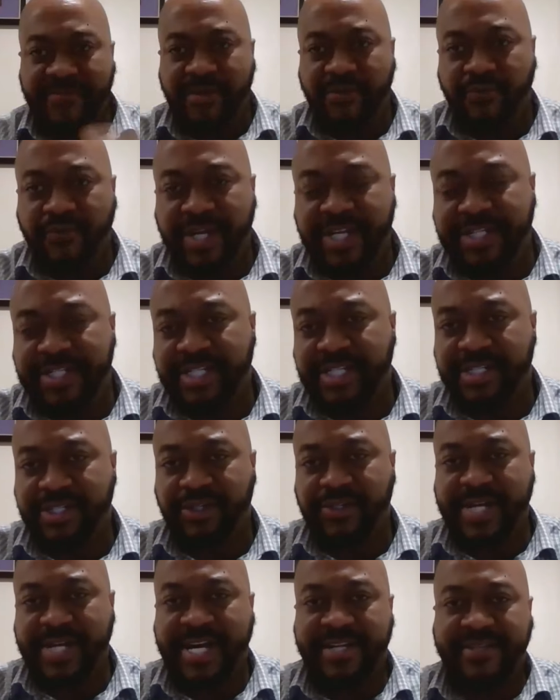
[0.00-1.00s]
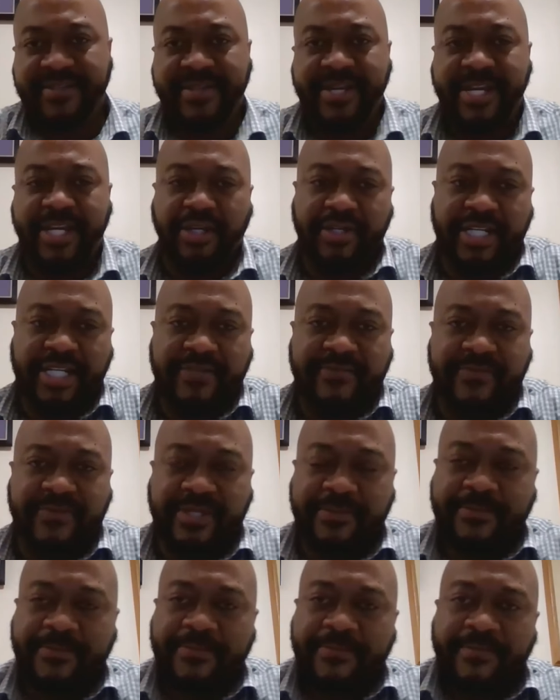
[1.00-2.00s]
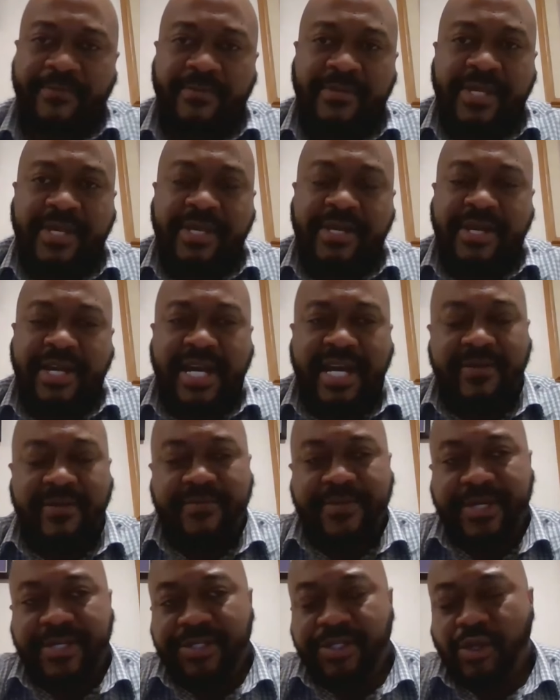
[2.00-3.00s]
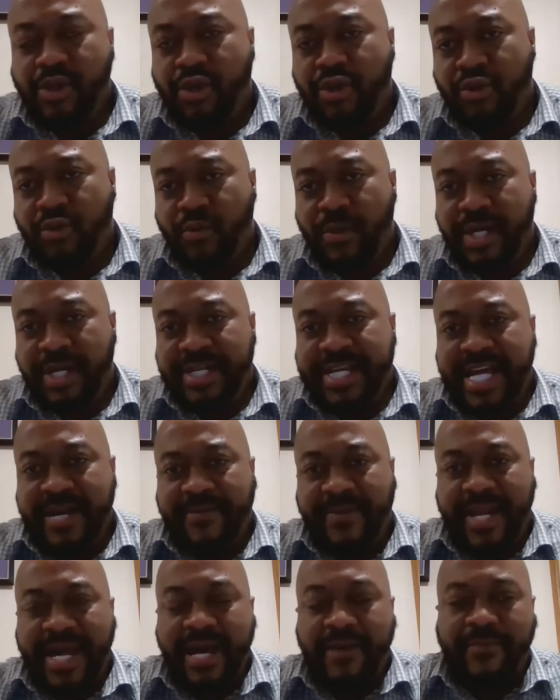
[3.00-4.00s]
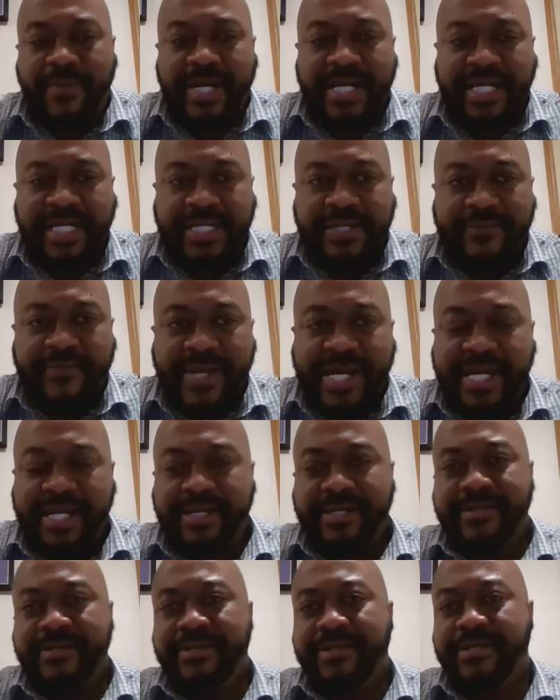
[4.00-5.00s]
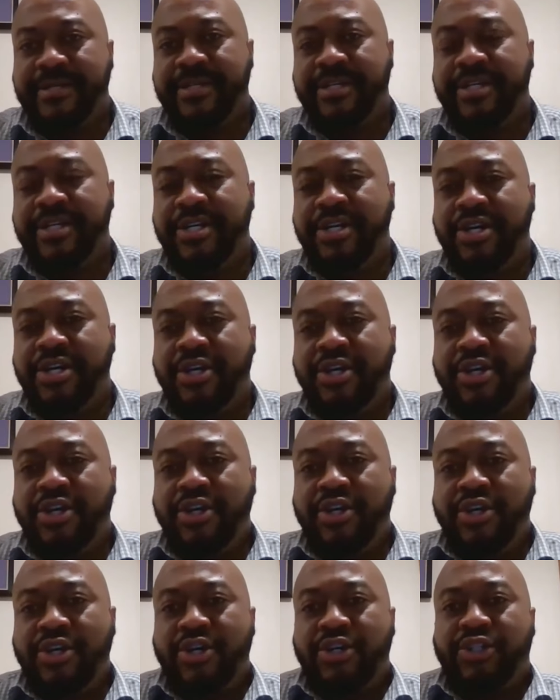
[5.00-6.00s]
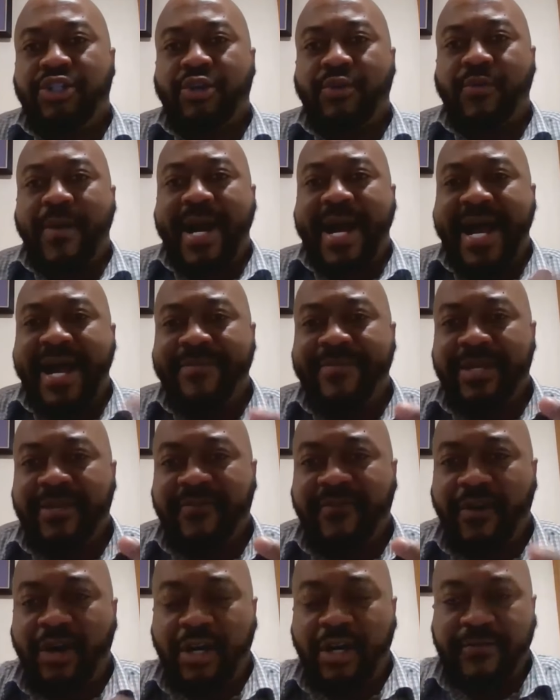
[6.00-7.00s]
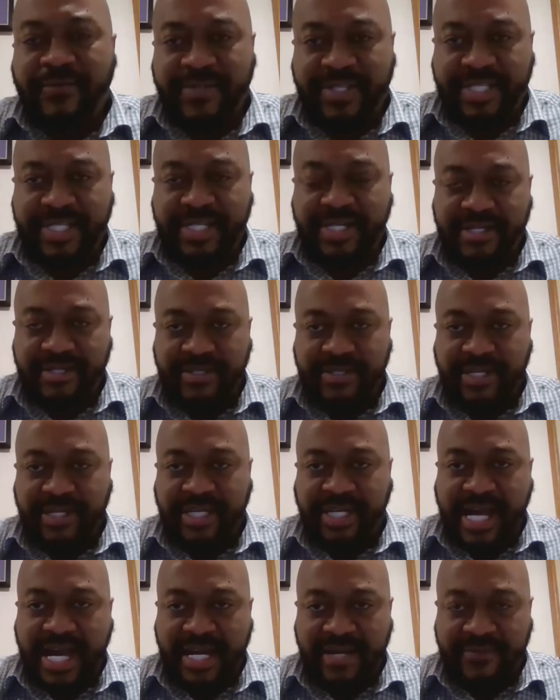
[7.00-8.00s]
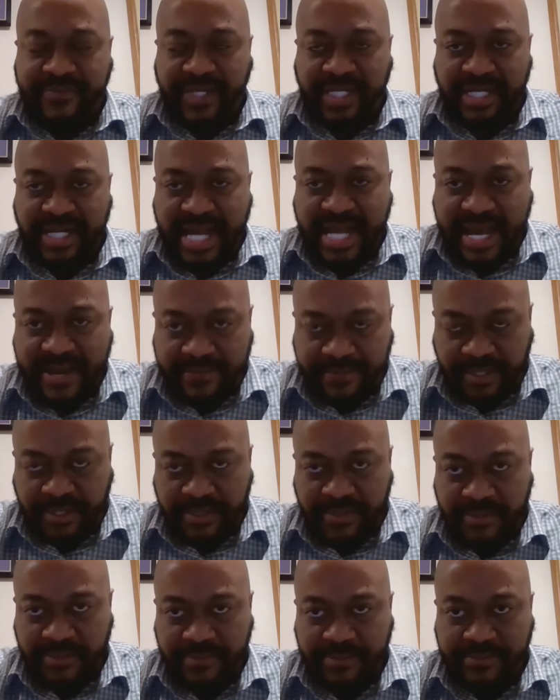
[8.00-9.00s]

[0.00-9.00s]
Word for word: be rich in the United States you live in, everything's going well, you have a lot of money in the bank. So, what happens all of a sudden the economy collapse?